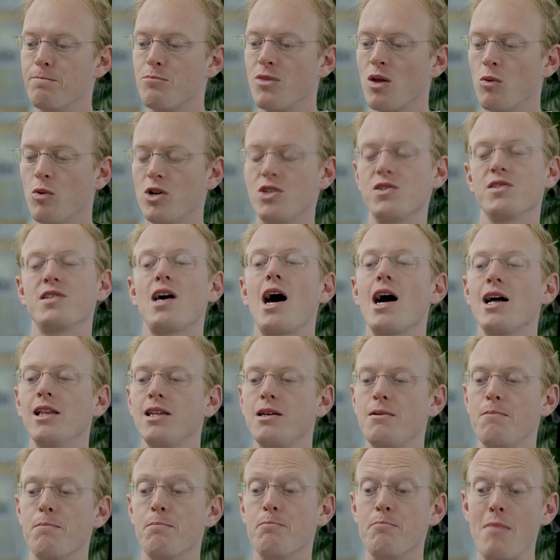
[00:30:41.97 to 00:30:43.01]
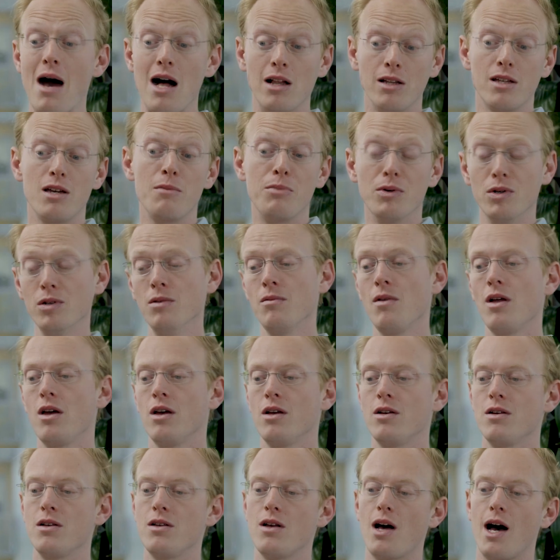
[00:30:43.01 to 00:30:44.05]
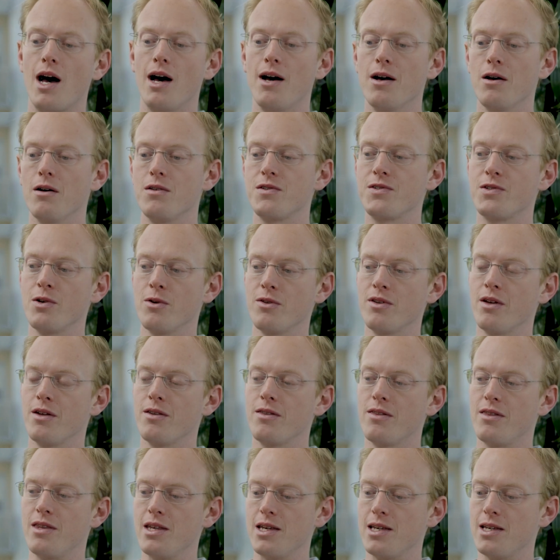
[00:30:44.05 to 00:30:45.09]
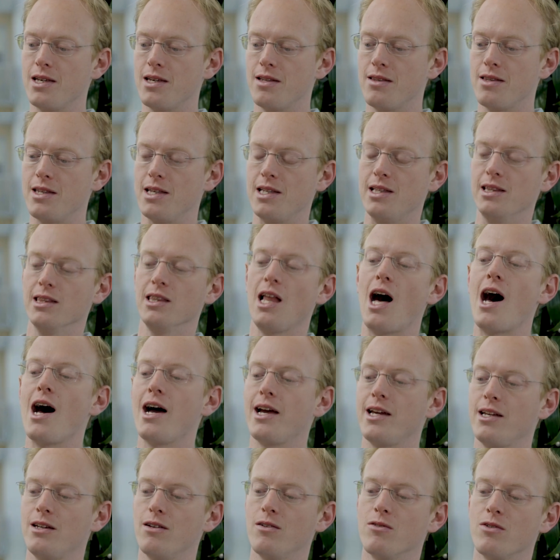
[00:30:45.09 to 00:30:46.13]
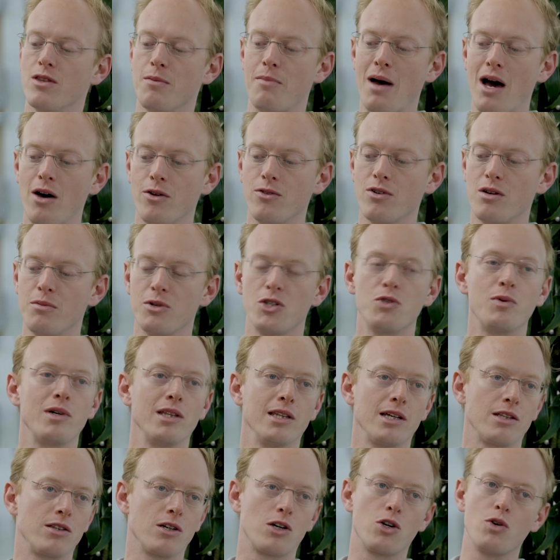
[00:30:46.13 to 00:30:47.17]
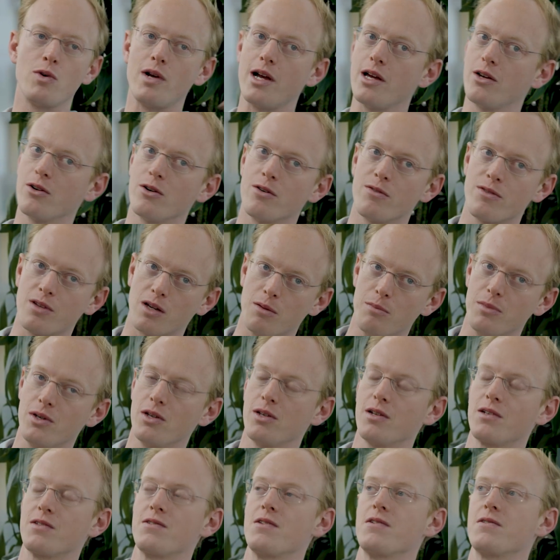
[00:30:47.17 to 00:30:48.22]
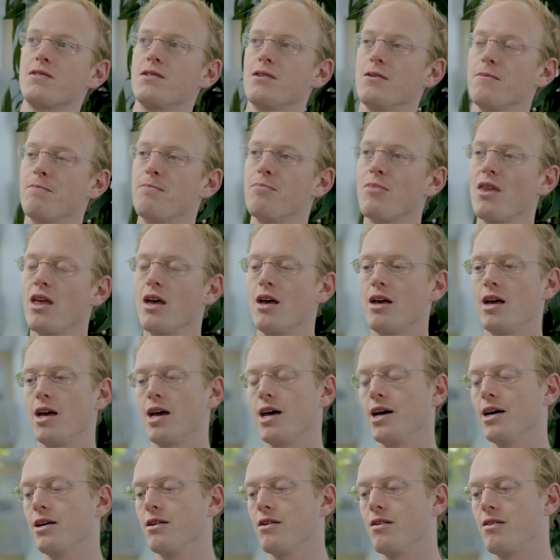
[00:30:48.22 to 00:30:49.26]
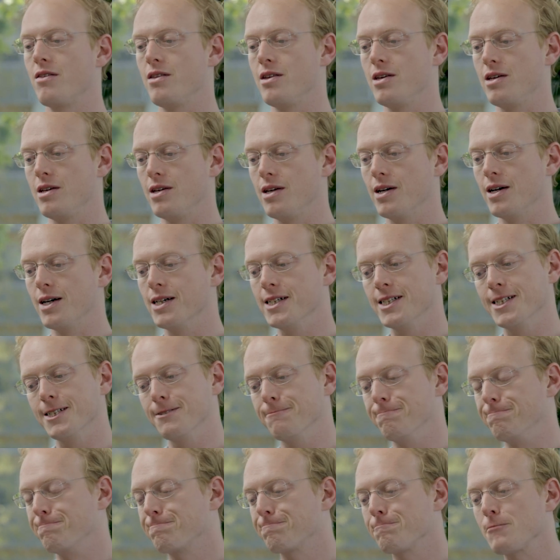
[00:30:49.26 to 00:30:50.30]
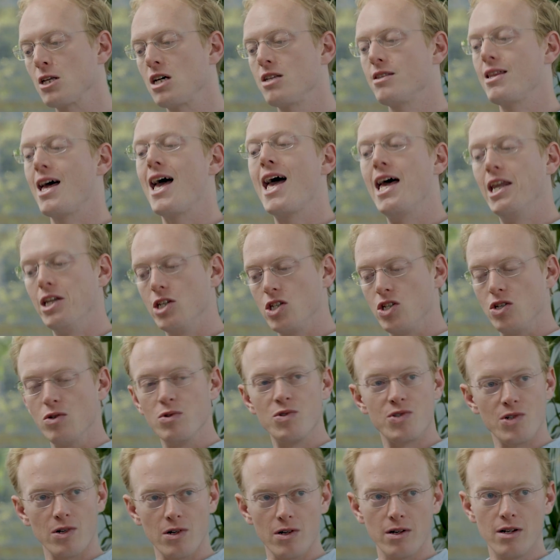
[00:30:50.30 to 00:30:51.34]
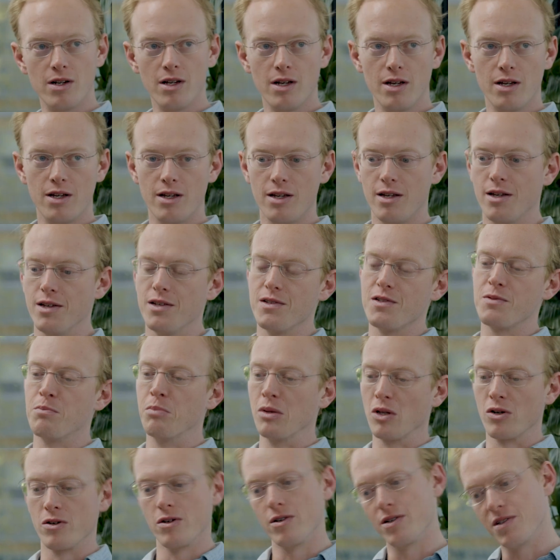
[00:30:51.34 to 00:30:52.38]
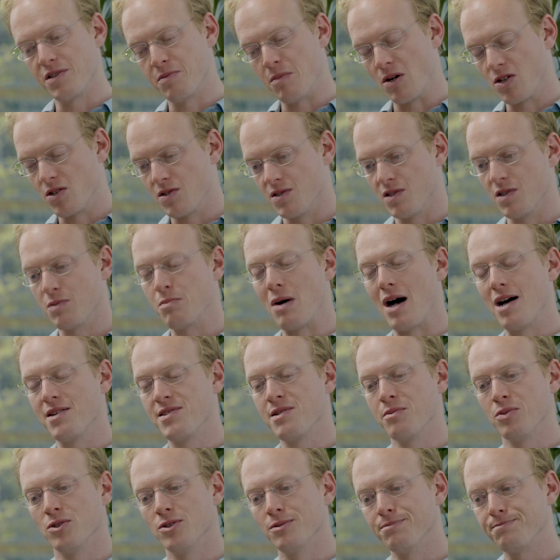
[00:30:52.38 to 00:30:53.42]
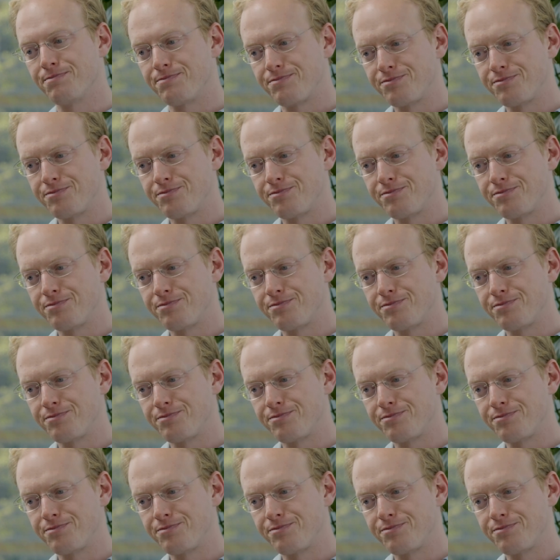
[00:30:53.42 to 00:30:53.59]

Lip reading: which is highly malleable, so that the line or the boundary between like the creator of the computing system and the end user is blurred as much as is possible.